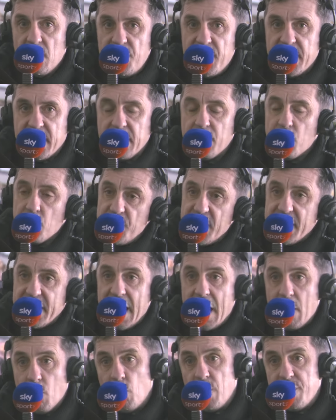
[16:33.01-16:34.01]
they
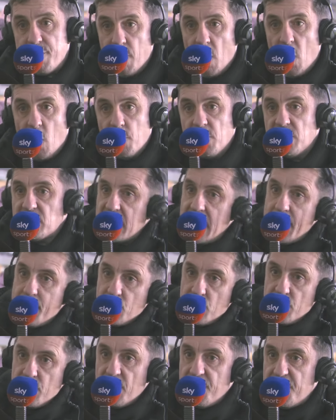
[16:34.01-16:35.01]
can with moments like
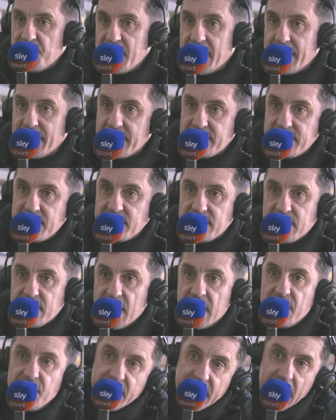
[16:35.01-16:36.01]
Bruno Fernandes is
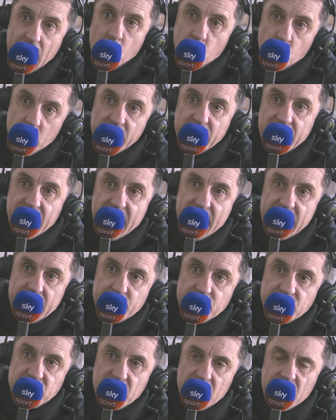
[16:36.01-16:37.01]
today, they can win
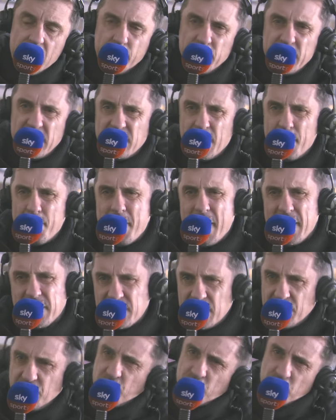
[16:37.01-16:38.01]
games. But it's a
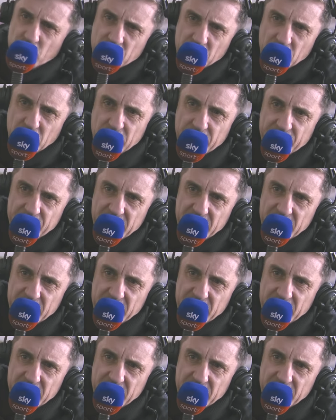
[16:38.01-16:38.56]
massive struggle.